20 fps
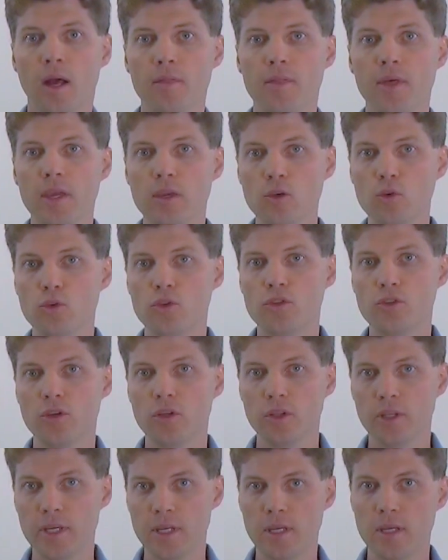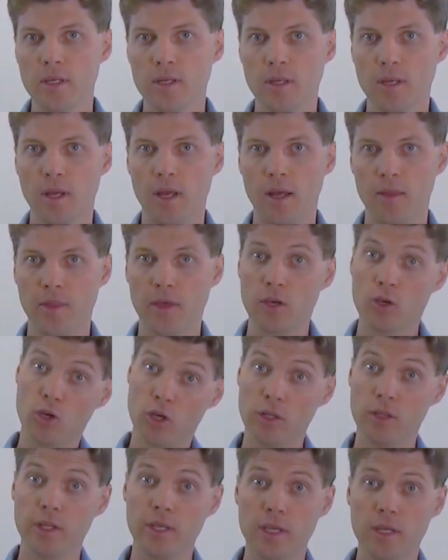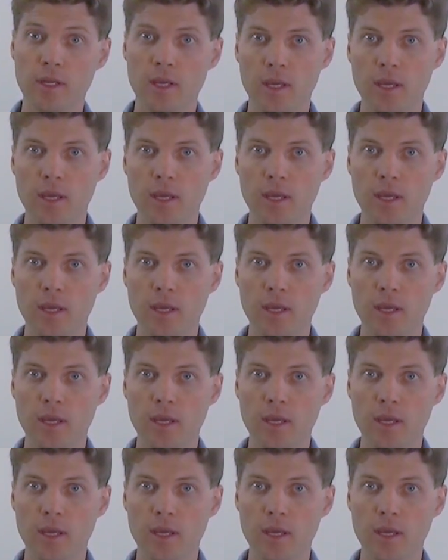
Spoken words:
They used to lien, they could lien